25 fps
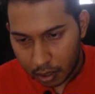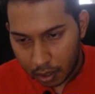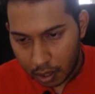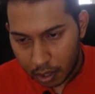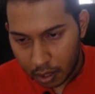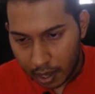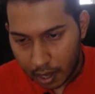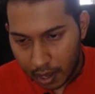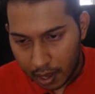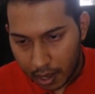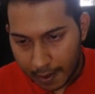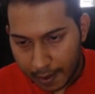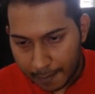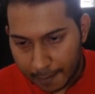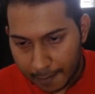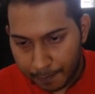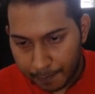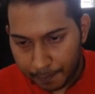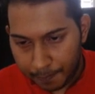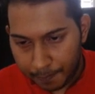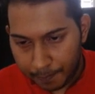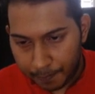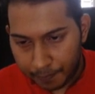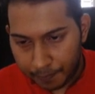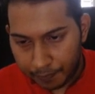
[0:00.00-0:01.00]

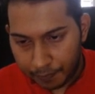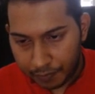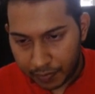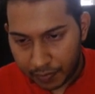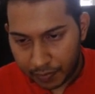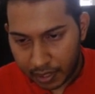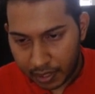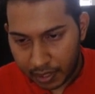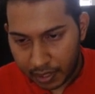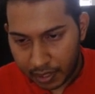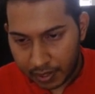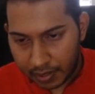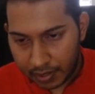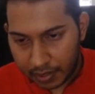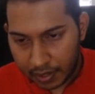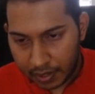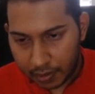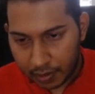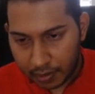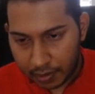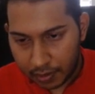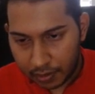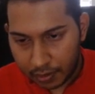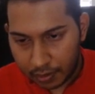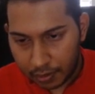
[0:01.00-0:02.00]
m is
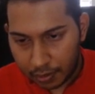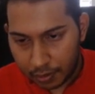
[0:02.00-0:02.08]
equals to